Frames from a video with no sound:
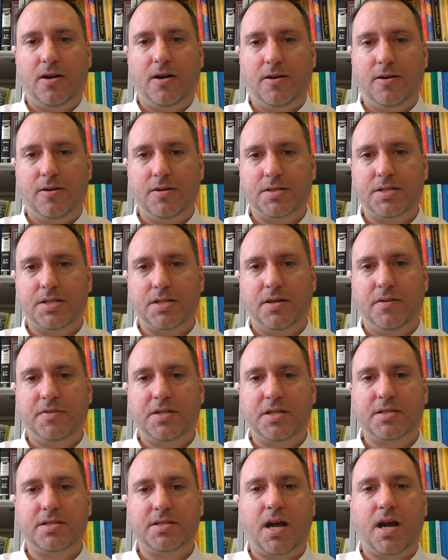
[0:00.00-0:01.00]
art of
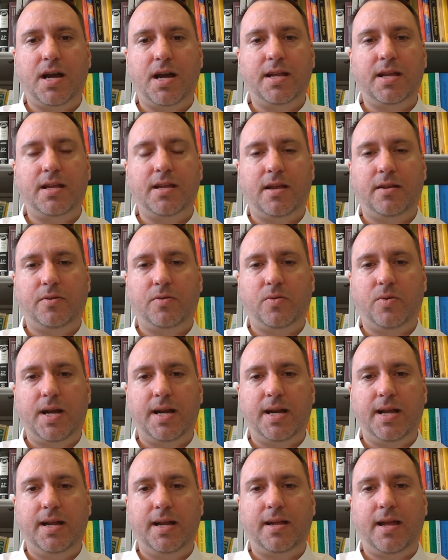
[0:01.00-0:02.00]
designing and
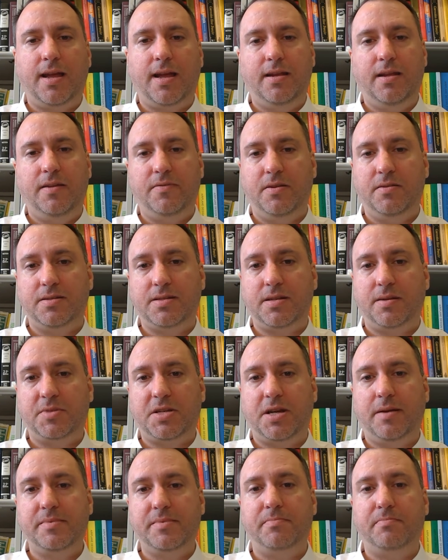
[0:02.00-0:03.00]
creating and even
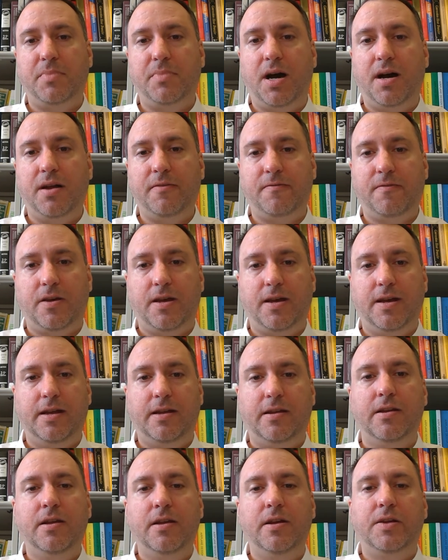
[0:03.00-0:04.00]
sometimes
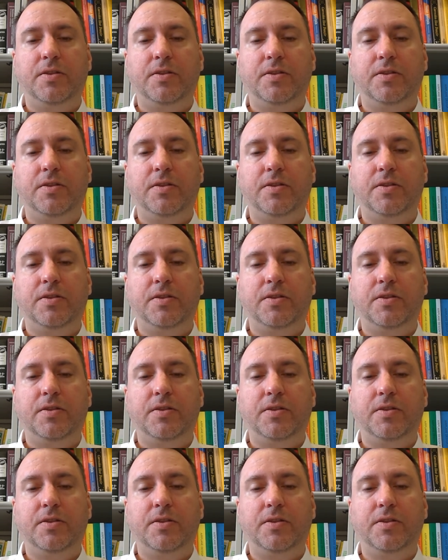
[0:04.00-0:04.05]
modifying